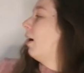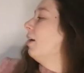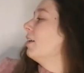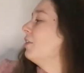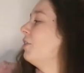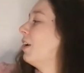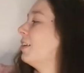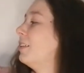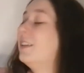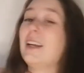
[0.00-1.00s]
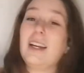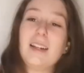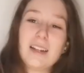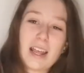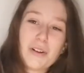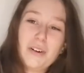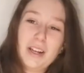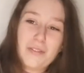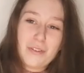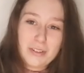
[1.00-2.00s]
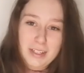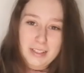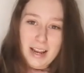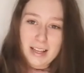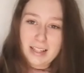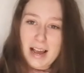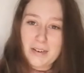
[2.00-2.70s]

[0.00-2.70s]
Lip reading: And as you can see, there's only 14 days